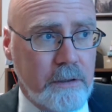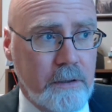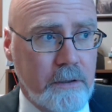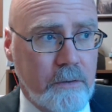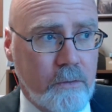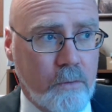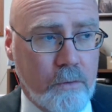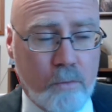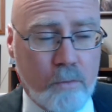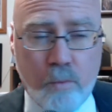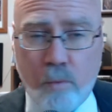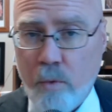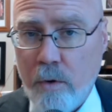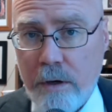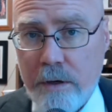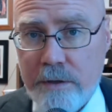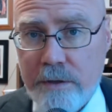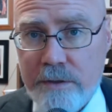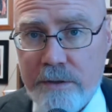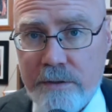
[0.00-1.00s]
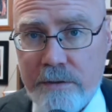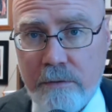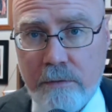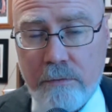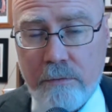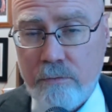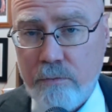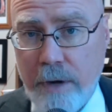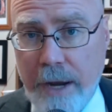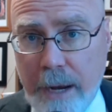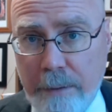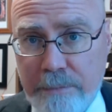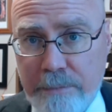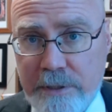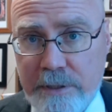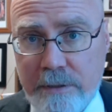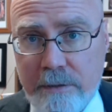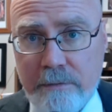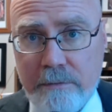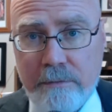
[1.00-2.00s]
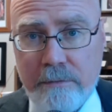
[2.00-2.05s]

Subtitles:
or worse, or raped